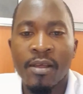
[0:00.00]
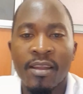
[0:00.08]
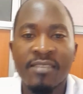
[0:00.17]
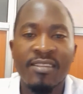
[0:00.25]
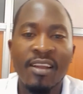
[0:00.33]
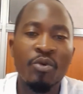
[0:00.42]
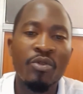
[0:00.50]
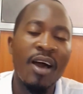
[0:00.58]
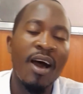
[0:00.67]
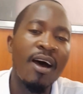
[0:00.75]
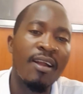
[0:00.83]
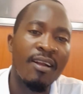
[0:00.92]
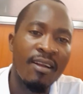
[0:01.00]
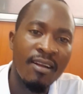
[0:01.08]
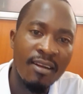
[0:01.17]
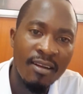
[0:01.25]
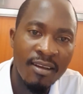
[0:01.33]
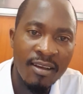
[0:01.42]
Let's start with R.
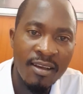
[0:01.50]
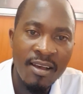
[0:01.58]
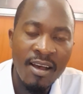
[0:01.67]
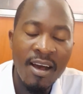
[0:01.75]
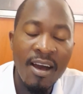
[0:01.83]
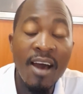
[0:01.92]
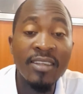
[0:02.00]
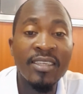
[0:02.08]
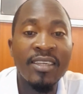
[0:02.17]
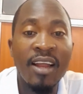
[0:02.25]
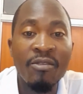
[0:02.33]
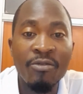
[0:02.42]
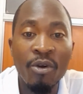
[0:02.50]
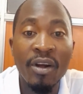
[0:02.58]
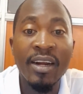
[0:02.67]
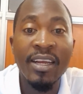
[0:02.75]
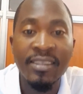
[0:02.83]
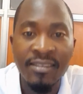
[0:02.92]
R stands for
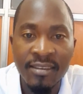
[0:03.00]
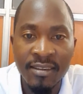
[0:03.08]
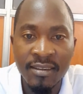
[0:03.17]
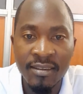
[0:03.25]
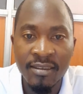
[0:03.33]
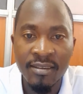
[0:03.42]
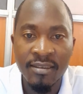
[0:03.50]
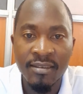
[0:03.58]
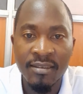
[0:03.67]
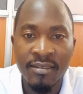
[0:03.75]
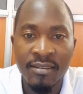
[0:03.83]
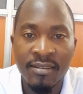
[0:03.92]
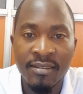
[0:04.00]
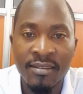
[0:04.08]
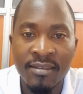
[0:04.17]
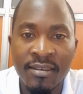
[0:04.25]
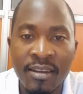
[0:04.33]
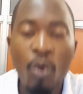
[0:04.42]
rest.
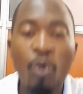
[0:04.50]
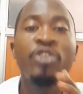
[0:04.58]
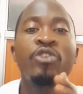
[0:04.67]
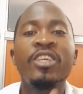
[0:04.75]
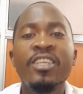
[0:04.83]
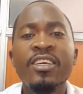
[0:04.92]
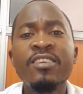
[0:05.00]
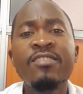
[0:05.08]
What you need is